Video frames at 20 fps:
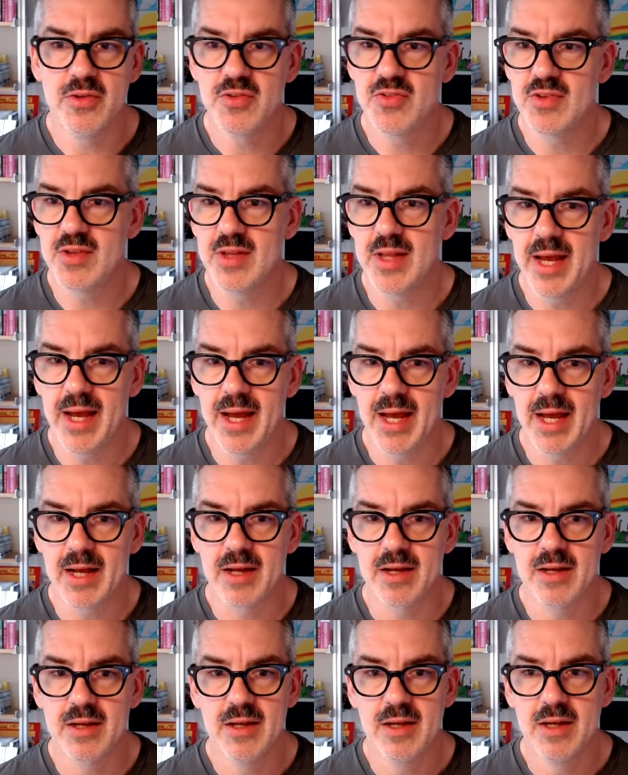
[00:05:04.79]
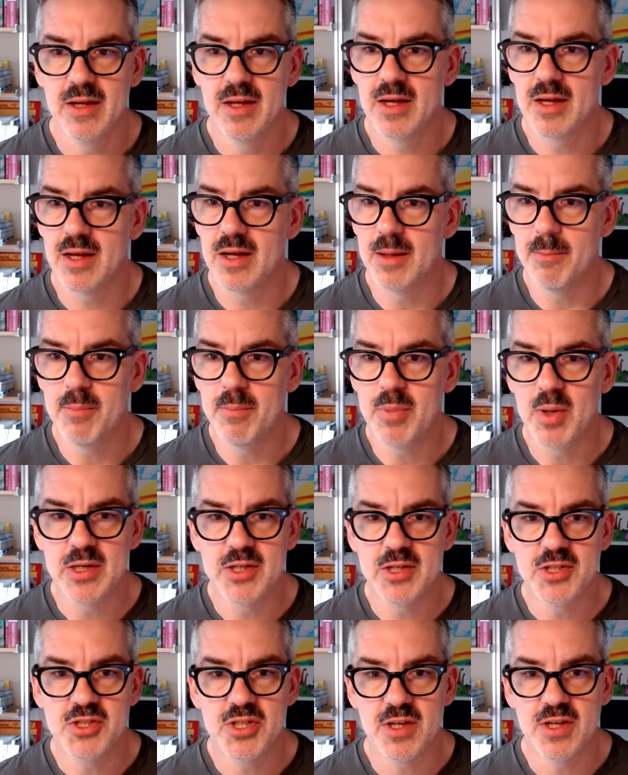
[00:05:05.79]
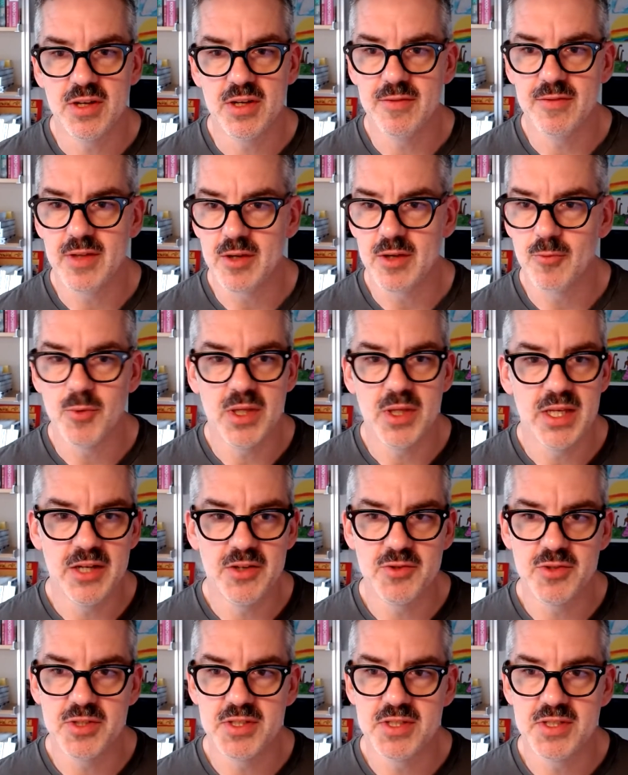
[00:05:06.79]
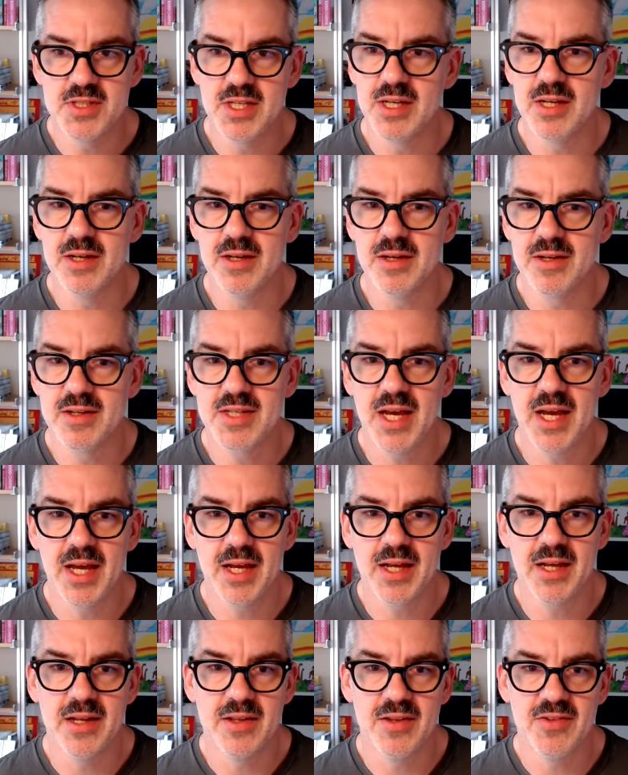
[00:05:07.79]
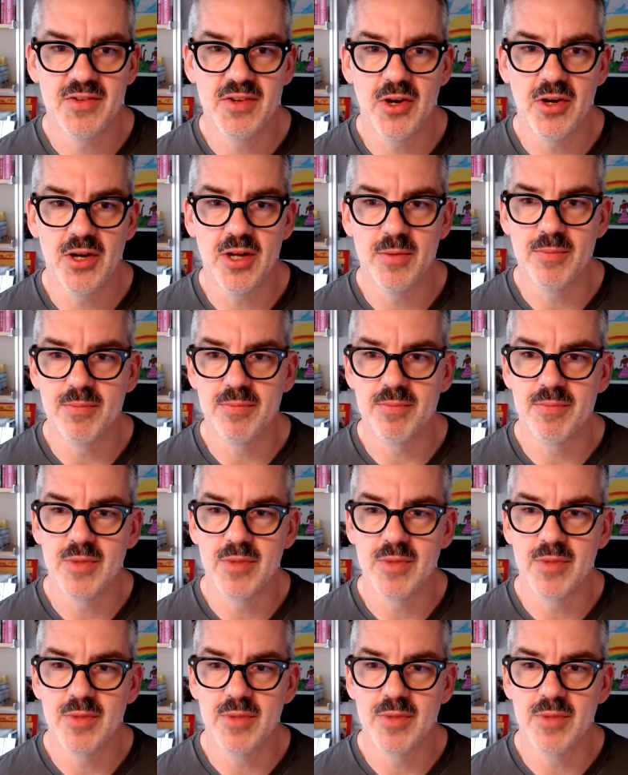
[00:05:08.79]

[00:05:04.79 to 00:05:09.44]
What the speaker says: Slack, a bunch of like really interesting tech and startup